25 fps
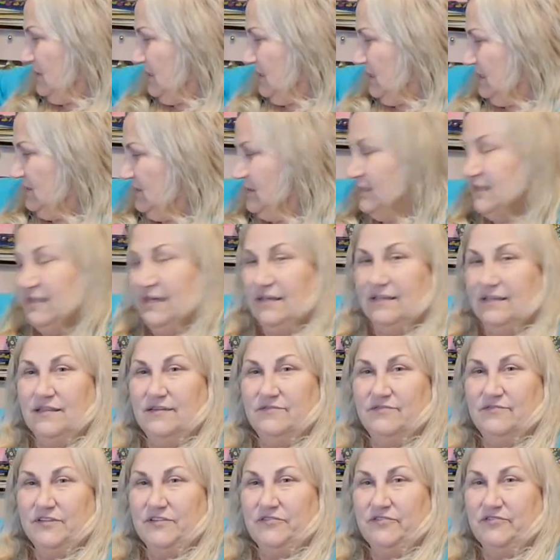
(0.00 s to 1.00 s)
And look at that
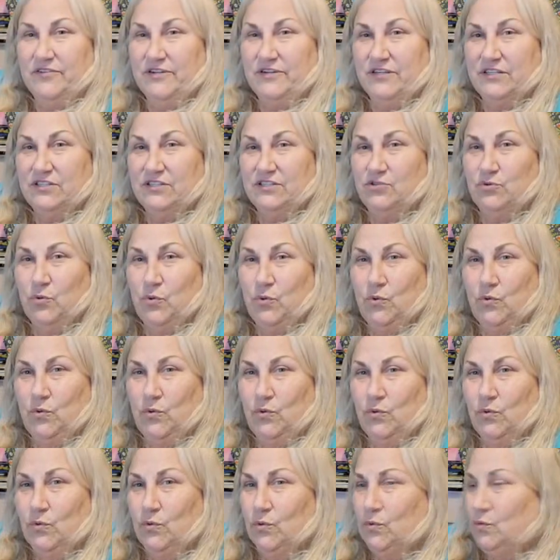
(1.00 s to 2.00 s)
lovely fringe.
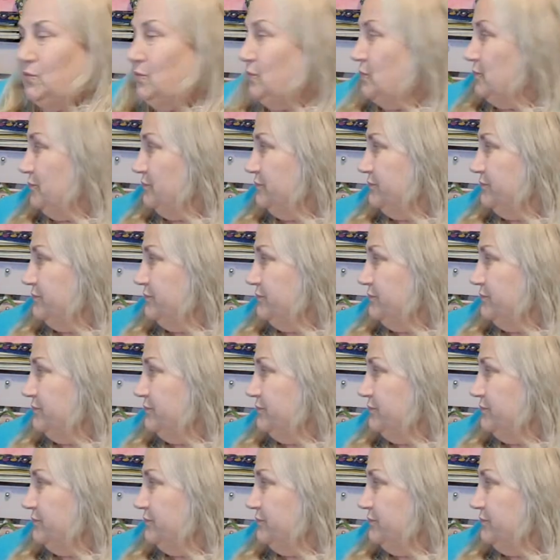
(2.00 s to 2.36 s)
Ooh.